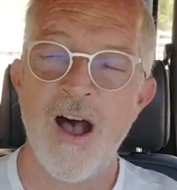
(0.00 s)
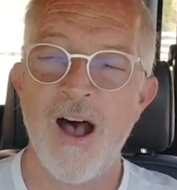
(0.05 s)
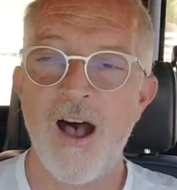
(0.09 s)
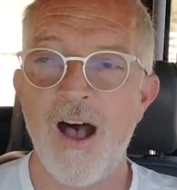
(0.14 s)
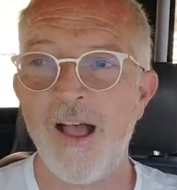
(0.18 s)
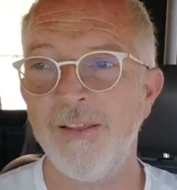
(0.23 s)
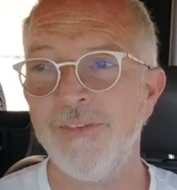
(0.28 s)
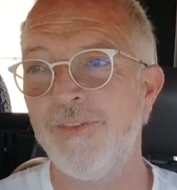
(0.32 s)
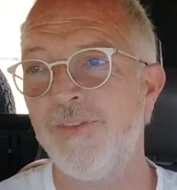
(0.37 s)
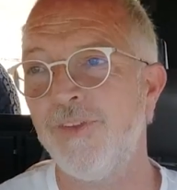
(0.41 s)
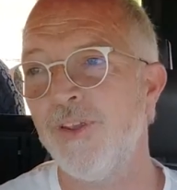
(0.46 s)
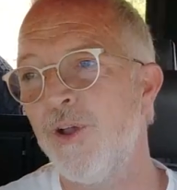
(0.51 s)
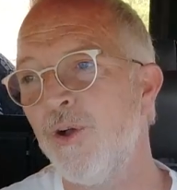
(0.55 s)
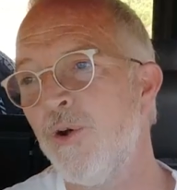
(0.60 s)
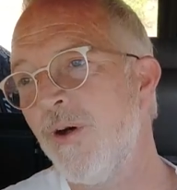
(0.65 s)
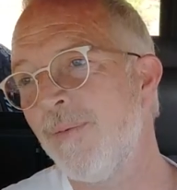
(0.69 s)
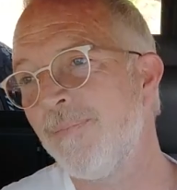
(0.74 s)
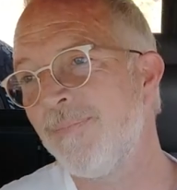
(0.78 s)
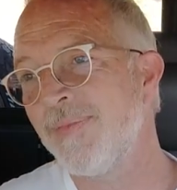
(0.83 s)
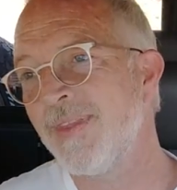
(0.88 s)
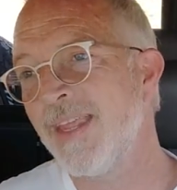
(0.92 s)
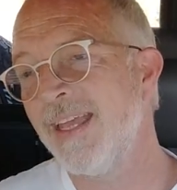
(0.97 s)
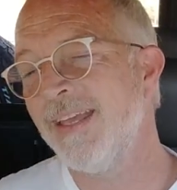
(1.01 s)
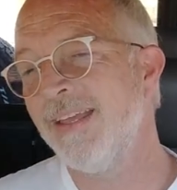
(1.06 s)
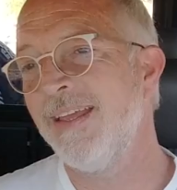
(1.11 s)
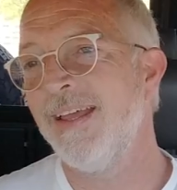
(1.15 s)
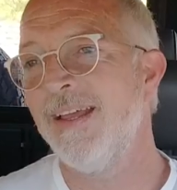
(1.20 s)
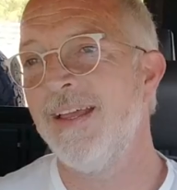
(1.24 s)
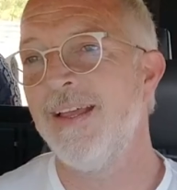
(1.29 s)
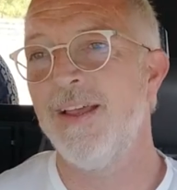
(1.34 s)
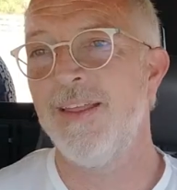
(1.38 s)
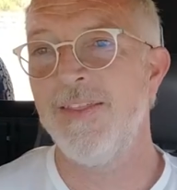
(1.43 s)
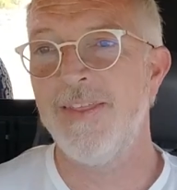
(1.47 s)
Also,
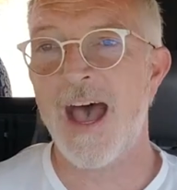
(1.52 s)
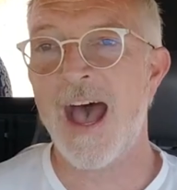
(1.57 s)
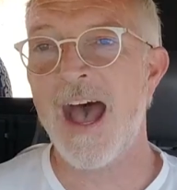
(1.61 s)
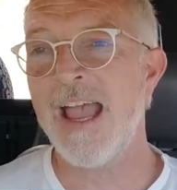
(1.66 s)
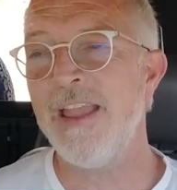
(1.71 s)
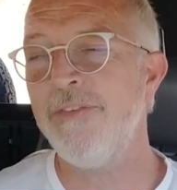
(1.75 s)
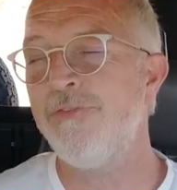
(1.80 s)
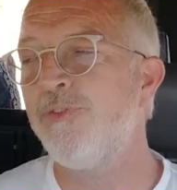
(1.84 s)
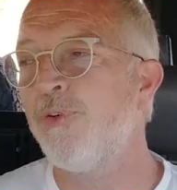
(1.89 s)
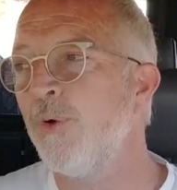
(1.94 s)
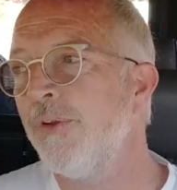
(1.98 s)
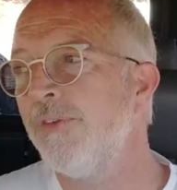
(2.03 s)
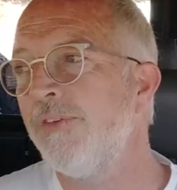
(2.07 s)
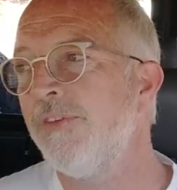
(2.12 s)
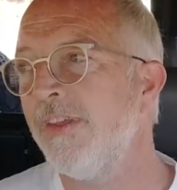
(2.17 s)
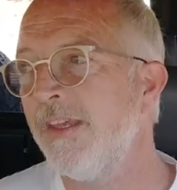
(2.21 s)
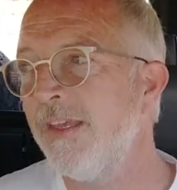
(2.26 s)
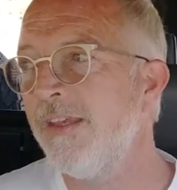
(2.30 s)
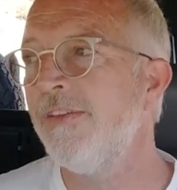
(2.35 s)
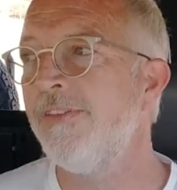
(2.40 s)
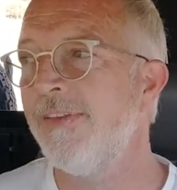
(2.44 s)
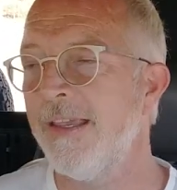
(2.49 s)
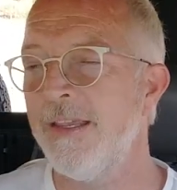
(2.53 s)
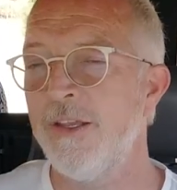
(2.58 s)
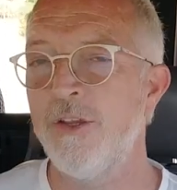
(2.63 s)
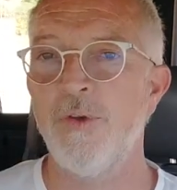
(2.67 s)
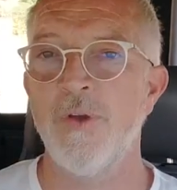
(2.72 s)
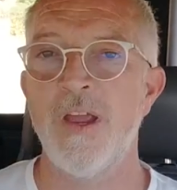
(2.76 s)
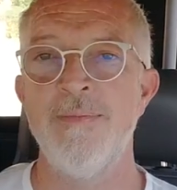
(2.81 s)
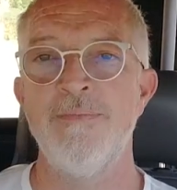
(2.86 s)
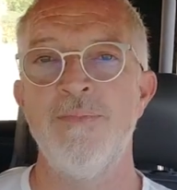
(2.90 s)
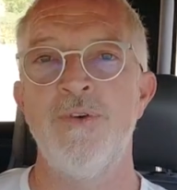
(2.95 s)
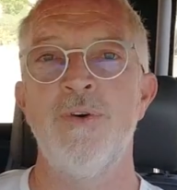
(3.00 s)
the iForce is a
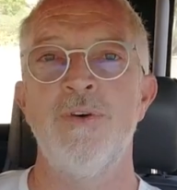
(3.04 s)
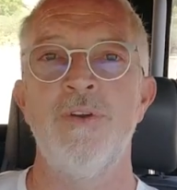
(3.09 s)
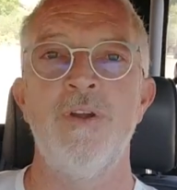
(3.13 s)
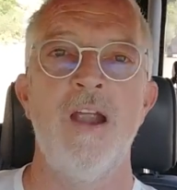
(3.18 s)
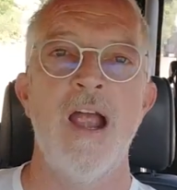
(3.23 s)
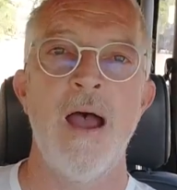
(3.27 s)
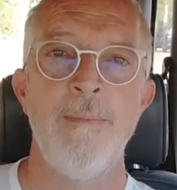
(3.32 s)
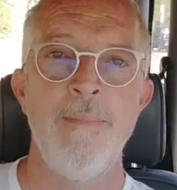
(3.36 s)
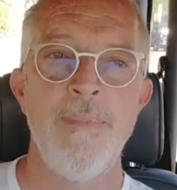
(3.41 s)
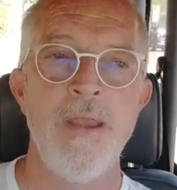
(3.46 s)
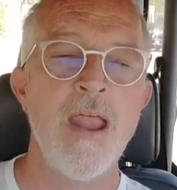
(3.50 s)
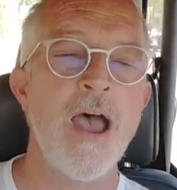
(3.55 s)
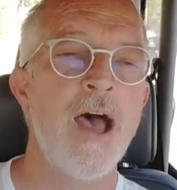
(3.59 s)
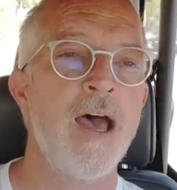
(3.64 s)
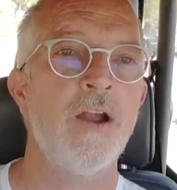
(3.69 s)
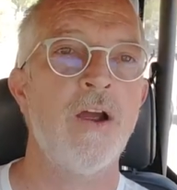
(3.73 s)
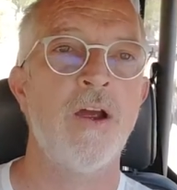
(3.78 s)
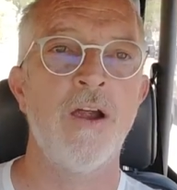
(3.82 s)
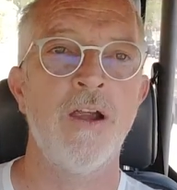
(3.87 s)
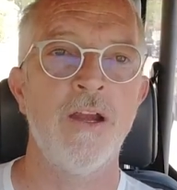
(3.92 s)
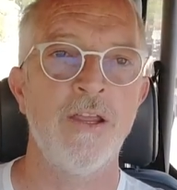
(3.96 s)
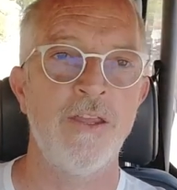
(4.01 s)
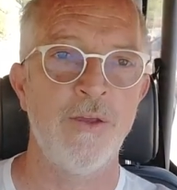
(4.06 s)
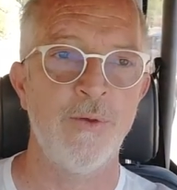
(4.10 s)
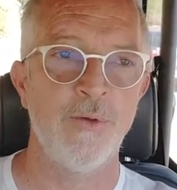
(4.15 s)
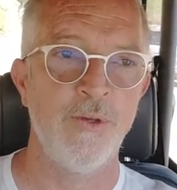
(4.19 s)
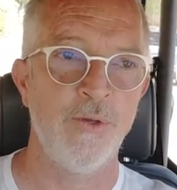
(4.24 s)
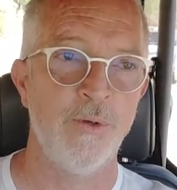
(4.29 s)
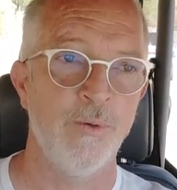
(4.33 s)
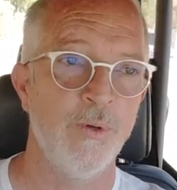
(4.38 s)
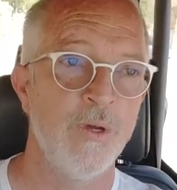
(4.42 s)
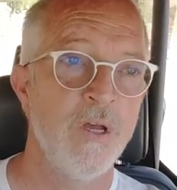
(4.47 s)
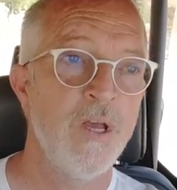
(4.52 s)
great motor. I'm not arguing
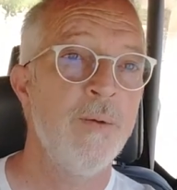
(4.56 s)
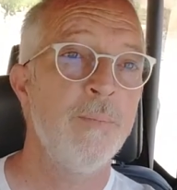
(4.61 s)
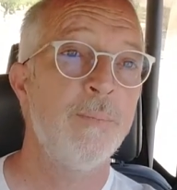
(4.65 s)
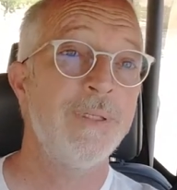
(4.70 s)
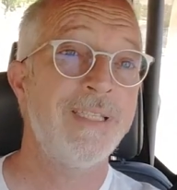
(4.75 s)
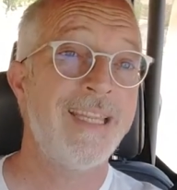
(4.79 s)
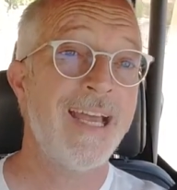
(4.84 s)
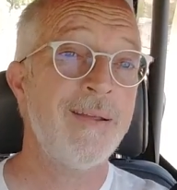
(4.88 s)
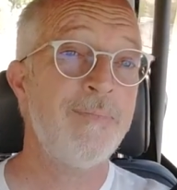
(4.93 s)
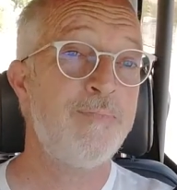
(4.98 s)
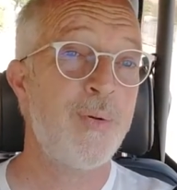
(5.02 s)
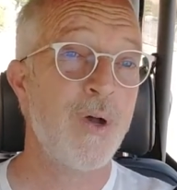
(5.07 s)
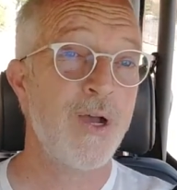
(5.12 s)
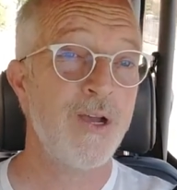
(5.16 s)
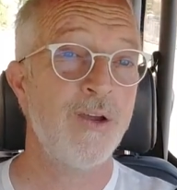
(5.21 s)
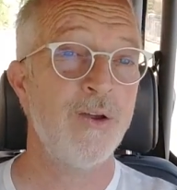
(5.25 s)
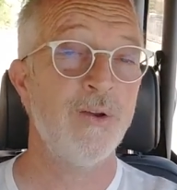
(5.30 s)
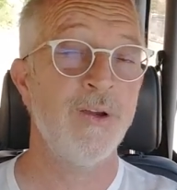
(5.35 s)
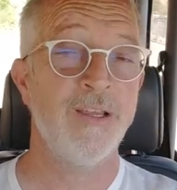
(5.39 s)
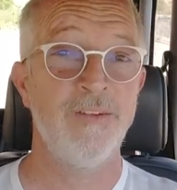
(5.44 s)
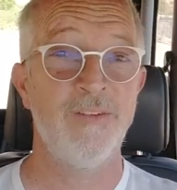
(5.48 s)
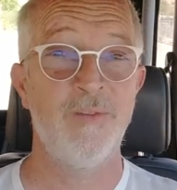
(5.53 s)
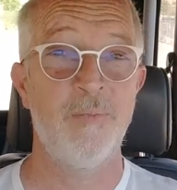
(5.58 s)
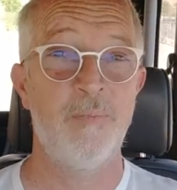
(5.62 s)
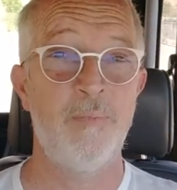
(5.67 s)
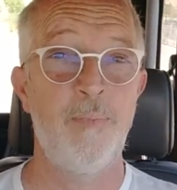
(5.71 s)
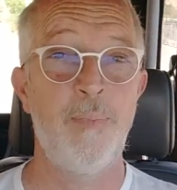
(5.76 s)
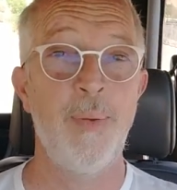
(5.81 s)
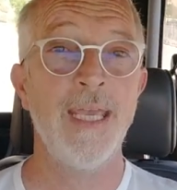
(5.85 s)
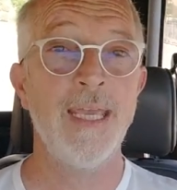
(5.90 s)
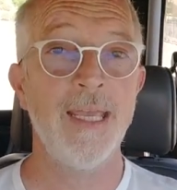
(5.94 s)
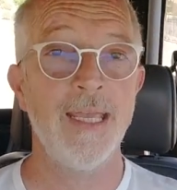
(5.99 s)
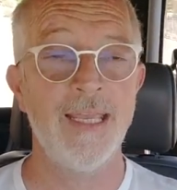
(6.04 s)
you. But that bugger is
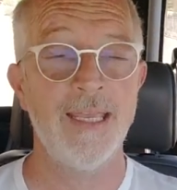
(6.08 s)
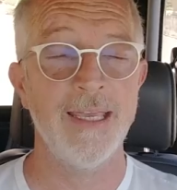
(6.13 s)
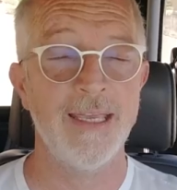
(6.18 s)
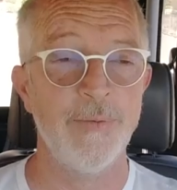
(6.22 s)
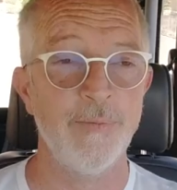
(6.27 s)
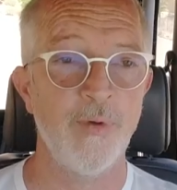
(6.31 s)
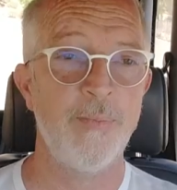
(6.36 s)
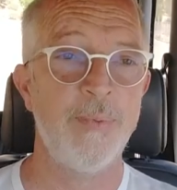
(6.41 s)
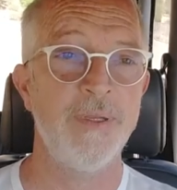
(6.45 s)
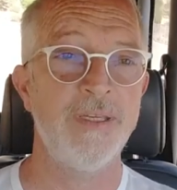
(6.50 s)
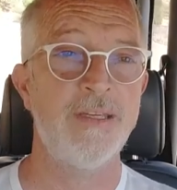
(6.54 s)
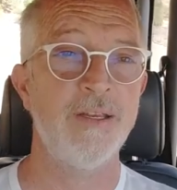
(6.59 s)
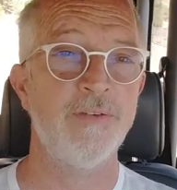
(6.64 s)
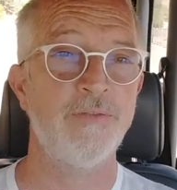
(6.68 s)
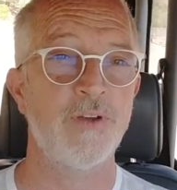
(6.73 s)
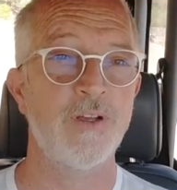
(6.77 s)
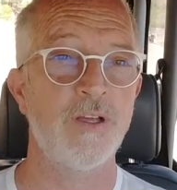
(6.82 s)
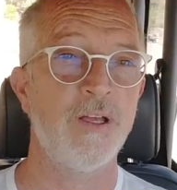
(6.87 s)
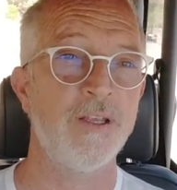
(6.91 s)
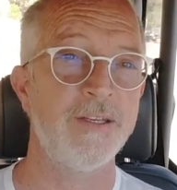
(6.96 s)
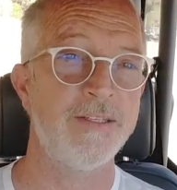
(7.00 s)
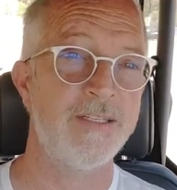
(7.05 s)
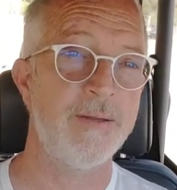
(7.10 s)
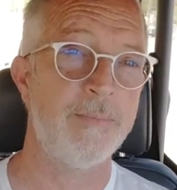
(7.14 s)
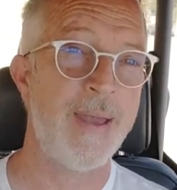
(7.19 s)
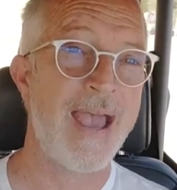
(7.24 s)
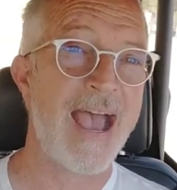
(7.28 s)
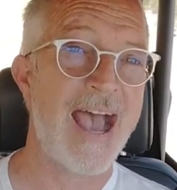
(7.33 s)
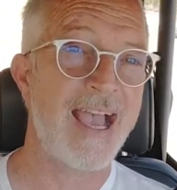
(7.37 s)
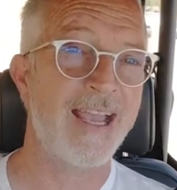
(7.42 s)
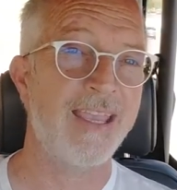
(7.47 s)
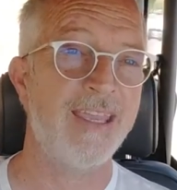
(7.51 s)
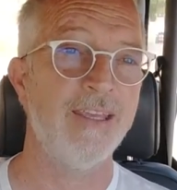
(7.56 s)
big and would be difficult to
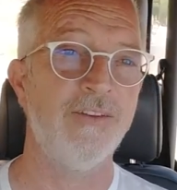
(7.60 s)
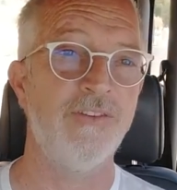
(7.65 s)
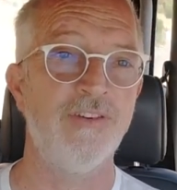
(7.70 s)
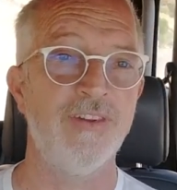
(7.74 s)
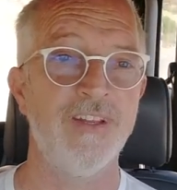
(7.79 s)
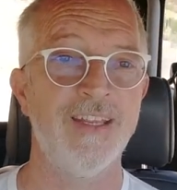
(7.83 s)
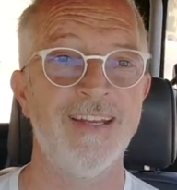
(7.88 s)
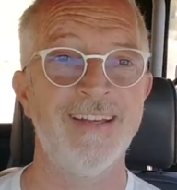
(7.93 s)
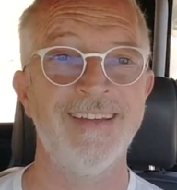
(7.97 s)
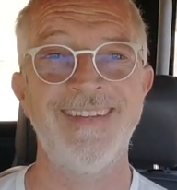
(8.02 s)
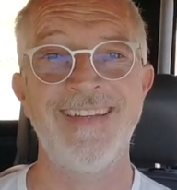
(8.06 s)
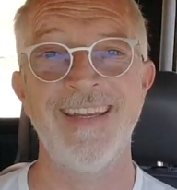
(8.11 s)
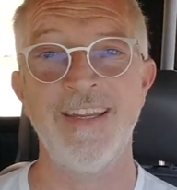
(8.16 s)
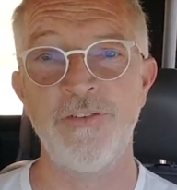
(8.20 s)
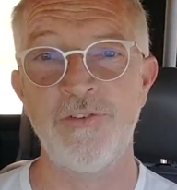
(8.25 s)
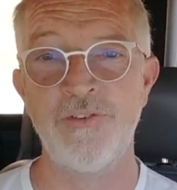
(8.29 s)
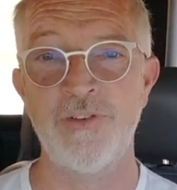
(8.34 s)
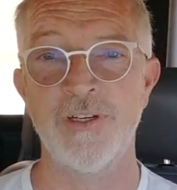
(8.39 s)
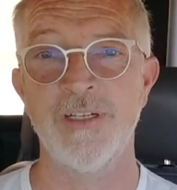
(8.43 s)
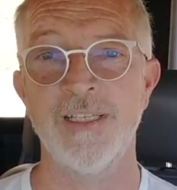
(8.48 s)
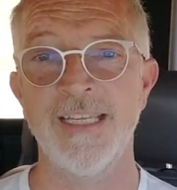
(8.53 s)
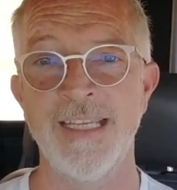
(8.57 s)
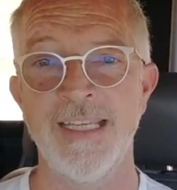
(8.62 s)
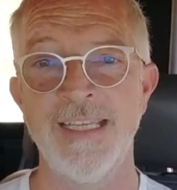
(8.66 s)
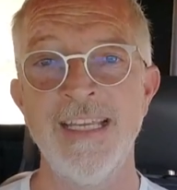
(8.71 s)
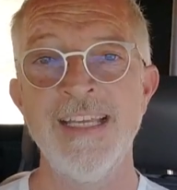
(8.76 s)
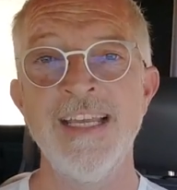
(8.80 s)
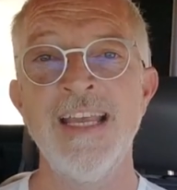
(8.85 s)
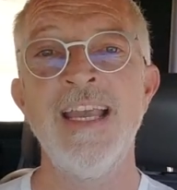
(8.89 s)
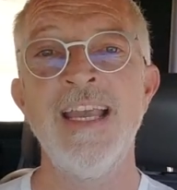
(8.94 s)
package. And additionally,